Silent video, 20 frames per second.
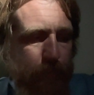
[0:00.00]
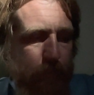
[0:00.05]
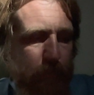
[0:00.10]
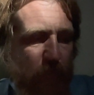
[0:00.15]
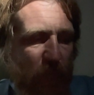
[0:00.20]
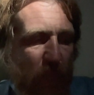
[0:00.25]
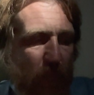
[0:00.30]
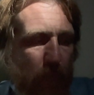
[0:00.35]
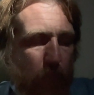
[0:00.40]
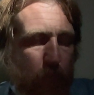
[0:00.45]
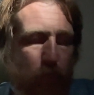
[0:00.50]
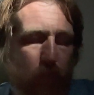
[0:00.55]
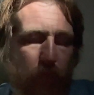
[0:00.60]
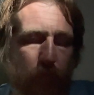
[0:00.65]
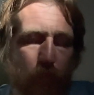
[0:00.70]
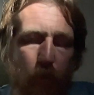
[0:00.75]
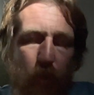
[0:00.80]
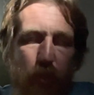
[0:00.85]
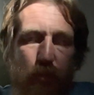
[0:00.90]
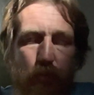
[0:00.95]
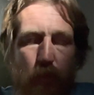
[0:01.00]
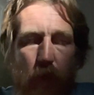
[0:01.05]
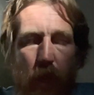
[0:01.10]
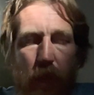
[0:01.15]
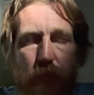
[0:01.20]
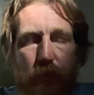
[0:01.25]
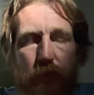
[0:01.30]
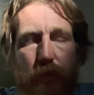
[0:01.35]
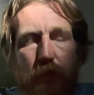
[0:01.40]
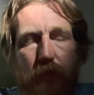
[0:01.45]
I would have much
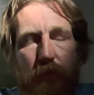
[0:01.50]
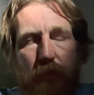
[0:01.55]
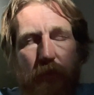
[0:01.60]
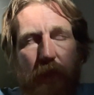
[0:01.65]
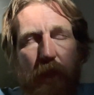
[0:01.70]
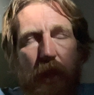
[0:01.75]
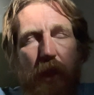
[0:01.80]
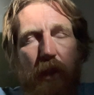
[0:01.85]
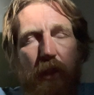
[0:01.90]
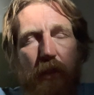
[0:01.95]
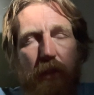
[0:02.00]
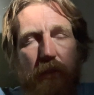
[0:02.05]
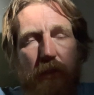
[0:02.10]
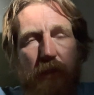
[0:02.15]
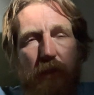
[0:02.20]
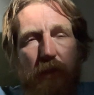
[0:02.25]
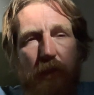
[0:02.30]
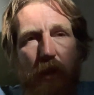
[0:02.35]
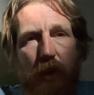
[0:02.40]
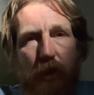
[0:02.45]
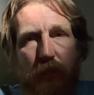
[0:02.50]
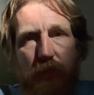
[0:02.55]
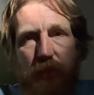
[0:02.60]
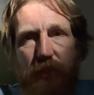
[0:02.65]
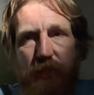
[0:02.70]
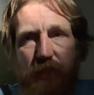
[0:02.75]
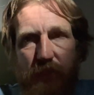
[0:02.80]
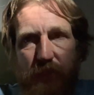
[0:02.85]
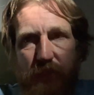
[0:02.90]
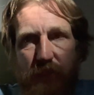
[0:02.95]
rather that on
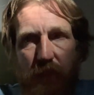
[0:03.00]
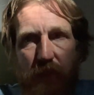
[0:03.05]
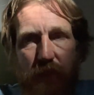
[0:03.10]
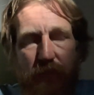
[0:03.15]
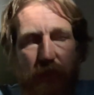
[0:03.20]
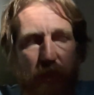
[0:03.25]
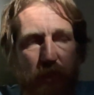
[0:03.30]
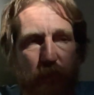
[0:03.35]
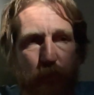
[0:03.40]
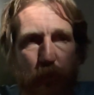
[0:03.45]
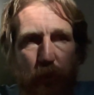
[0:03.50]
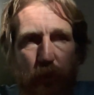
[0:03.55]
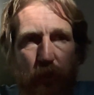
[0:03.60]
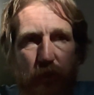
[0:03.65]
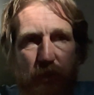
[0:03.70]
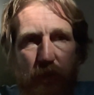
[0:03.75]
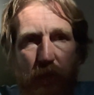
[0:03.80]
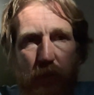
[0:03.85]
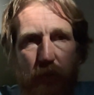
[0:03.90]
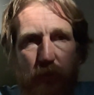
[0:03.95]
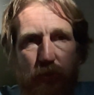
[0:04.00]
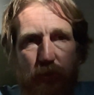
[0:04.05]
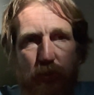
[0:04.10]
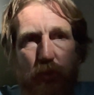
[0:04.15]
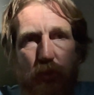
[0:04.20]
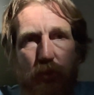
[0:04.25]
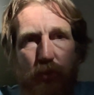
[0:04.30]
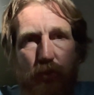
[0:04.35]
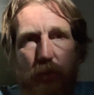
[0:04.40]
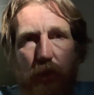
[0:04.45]
this descent they spilled us out
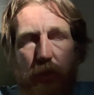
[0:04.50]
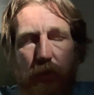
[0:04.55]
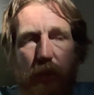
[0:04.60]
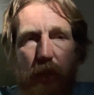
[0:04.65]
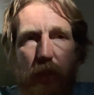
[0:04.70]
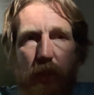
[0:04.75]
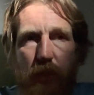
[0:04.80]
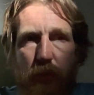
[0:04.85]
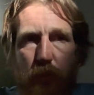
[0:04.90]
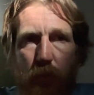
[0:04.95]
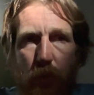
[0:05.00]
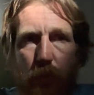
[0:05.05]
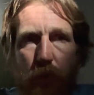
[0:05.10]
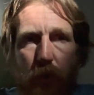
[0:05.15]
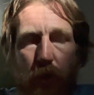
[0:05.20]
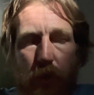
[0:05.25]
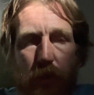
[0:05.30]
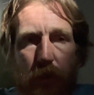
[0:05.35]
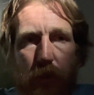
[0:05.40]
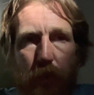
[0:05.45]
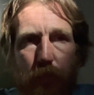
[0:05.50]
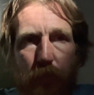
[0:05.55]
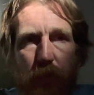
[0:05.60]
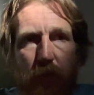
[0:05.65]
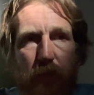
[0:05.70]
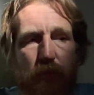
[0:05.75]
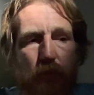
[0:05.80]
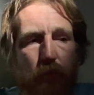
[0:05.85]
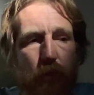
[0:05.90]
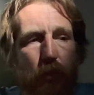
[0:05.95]
onto a trailhead and we were on
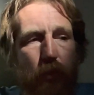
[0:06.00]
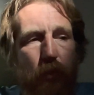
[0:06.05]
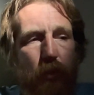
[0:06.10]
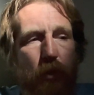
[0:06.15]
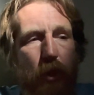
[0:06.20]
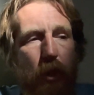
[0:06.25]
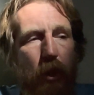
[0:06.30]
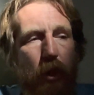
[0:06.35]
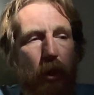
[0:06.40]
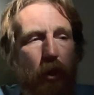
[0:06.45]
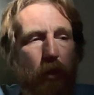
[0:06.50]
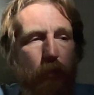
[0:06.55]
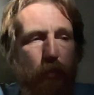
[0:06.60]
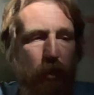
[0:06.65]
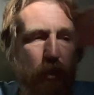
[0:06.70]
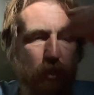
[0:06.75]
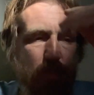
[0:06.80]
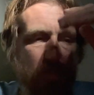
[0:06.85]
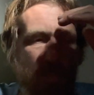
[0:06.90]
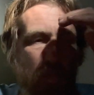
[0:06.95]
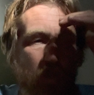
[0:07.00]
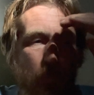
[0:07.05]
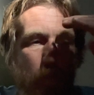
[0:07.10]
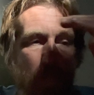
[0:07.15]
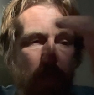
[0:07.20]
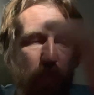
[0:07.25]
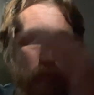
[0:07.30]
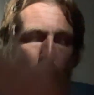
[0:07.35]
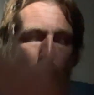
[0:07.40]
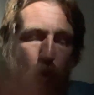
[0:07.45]
unpaved road, because
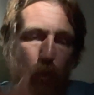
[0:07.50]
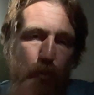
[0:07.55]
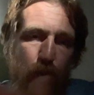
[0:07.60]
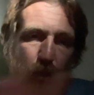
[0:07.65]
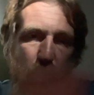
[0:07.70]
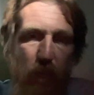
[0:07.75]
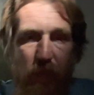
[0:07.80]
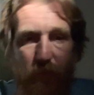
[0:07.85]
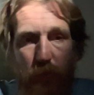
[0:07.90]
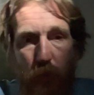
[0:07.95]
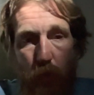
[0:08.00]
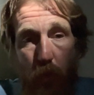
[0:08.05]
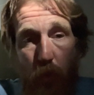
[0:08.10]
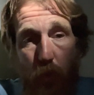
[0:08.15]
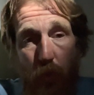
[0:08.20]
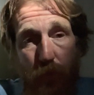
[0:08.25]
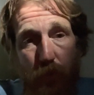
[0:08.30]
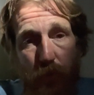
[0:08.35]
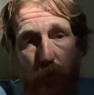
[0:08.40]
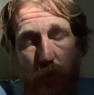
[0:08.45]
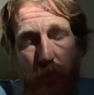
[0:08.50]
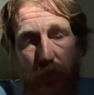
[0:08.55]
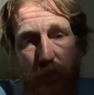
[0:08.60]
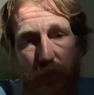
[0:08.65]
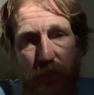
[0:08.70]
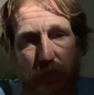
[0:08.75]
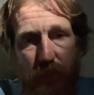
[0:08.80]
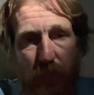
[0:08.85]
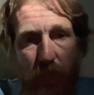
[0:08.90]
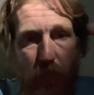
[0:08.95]
unpaved road is going to have a corridor on
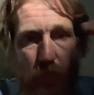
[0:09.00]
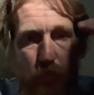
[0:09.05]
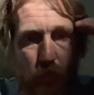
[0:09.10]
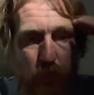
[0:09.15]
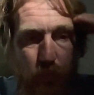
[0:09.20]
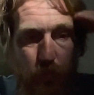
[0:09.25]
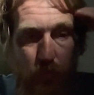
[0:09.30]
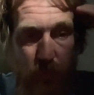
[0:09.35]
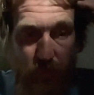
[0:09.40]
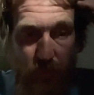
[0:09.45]
each side, which means